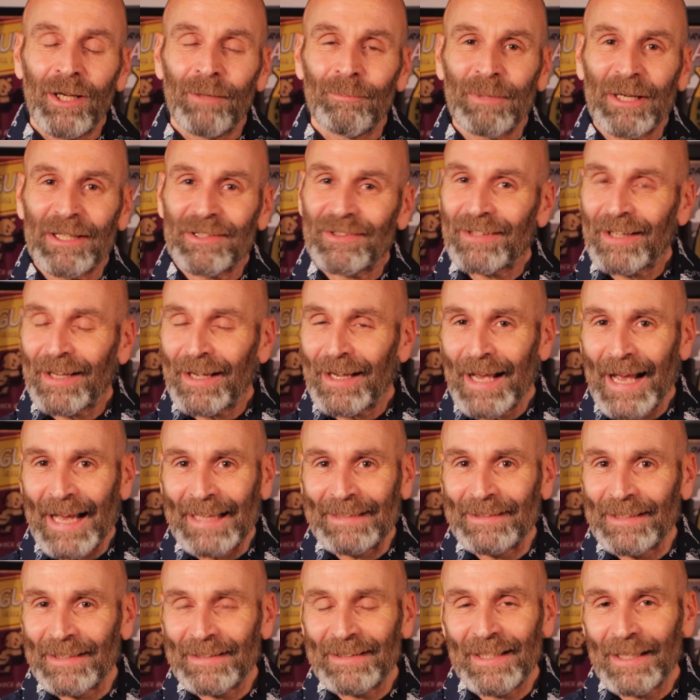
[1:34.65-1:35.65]
but I
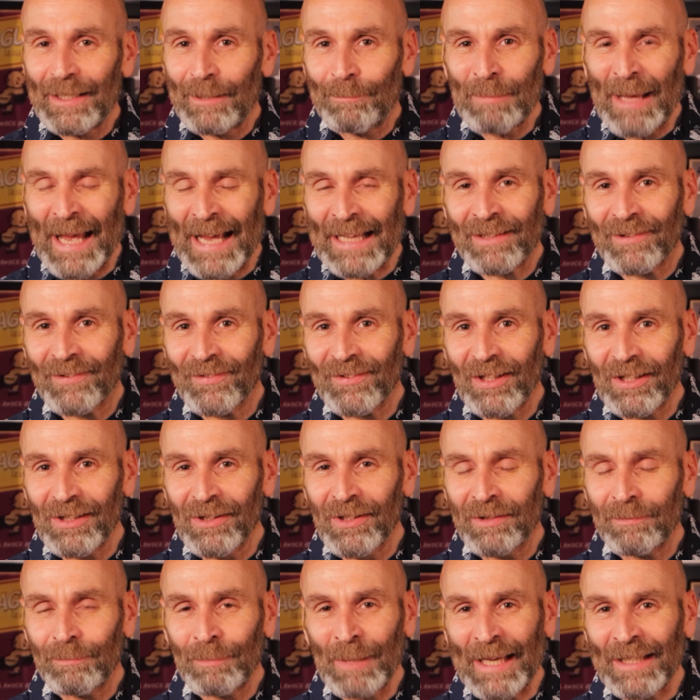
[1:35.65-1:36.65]
did the
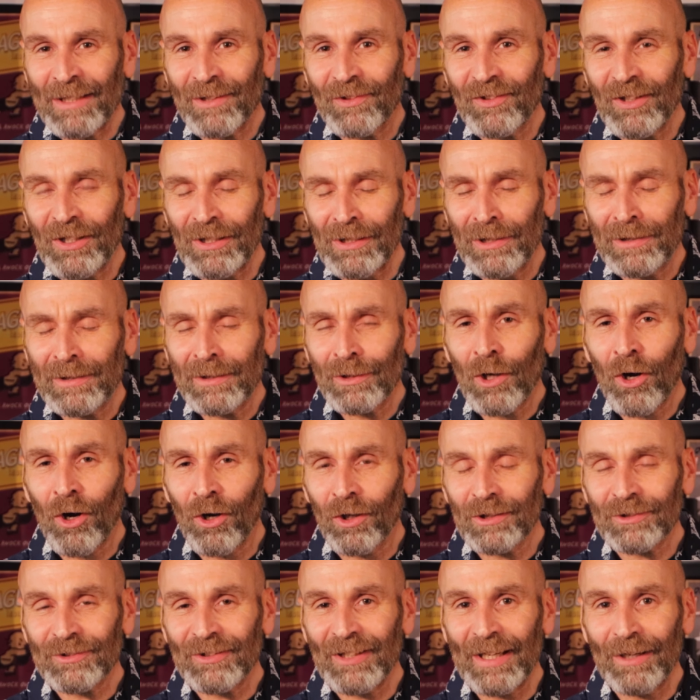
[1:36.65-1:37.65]
penicillin
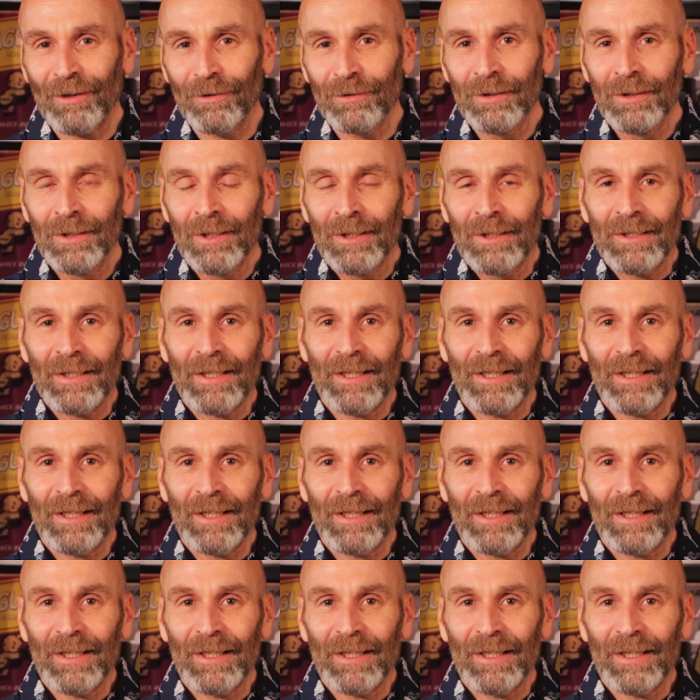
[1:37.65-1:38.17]
cocktail